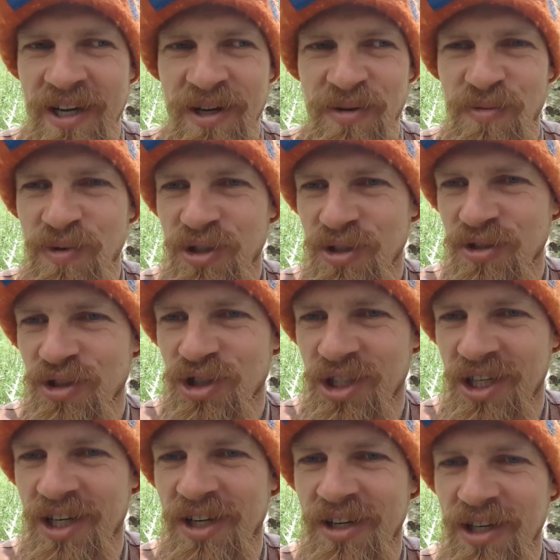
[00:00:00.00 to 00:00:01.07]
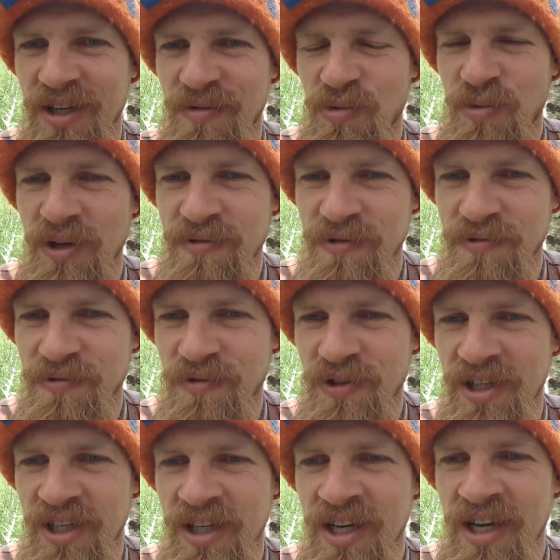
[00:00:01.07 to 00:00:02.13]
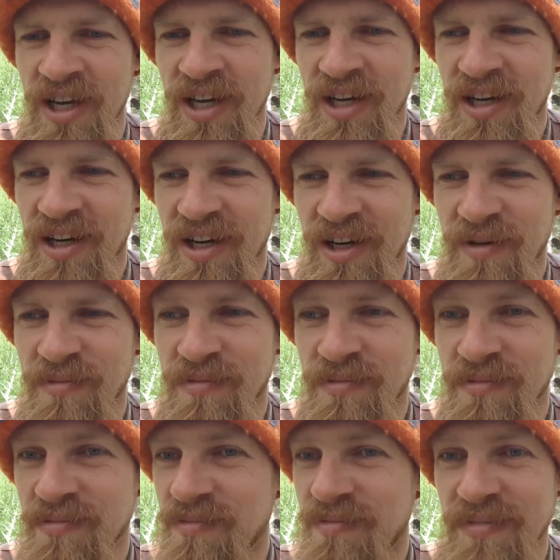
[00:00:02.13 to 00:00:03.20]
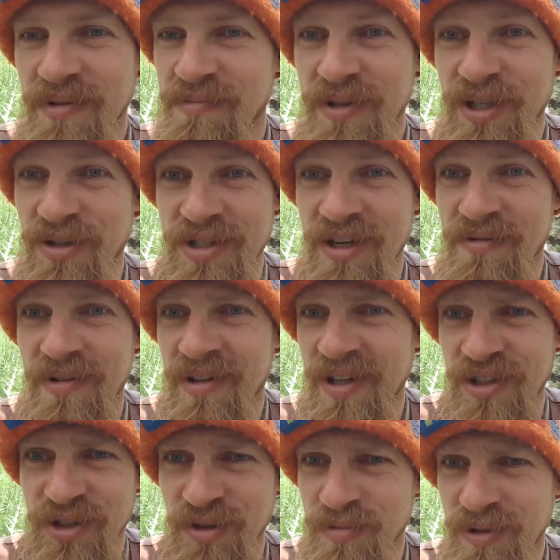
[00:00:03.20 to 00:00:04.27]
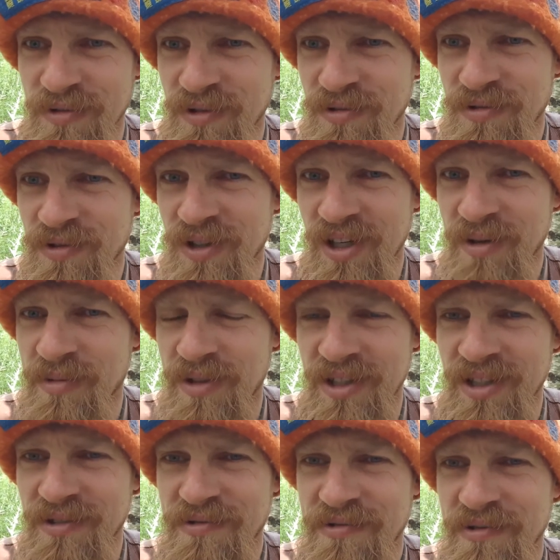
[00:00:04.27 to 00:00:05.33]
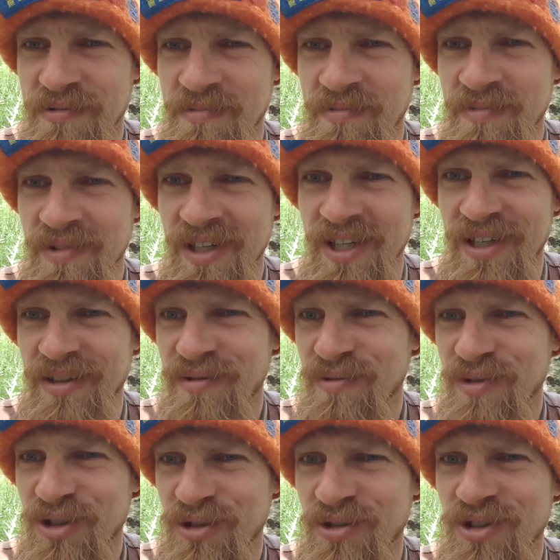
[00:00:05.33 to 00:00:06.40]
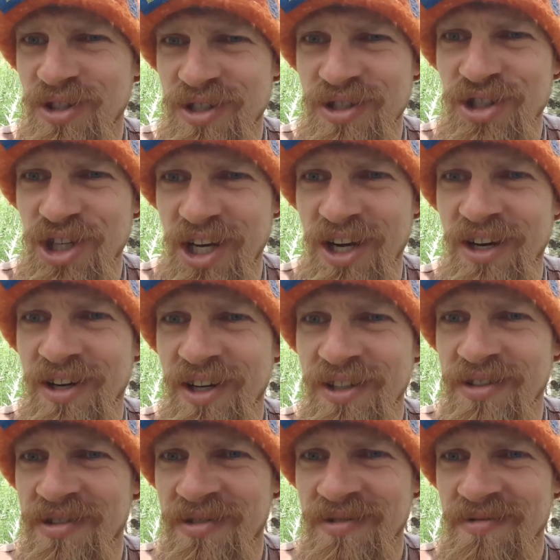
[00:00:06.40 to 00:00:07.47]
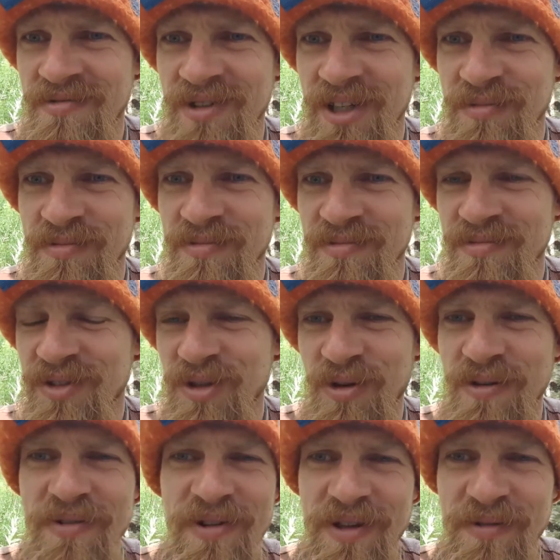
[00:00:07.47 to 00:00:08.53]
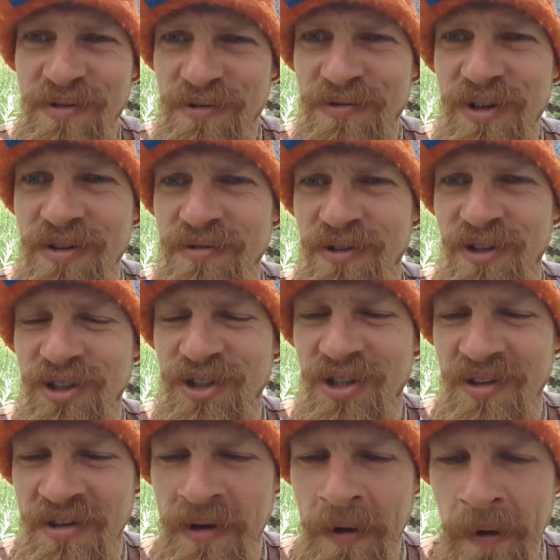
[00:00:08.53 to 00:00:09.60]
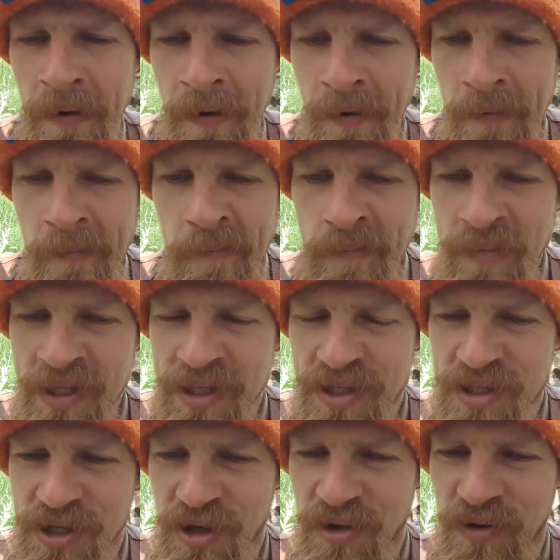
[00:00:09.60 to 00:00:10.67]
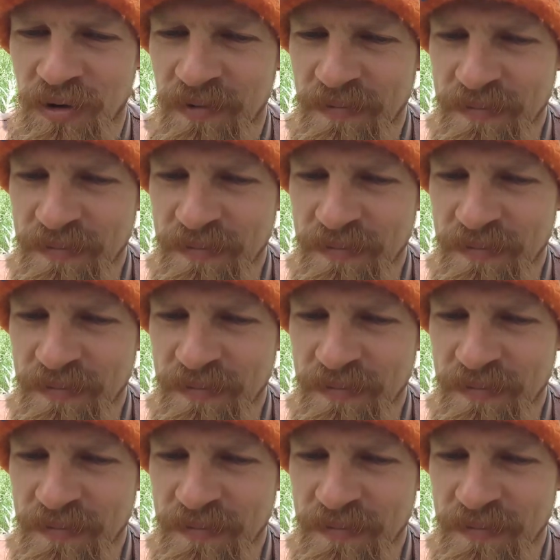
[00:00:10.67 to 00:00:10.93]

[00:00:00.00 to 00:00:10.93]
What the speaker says: we should share, give away for free, because everything should be for free, I believe. Like, we should just share and do everything for free for each other. So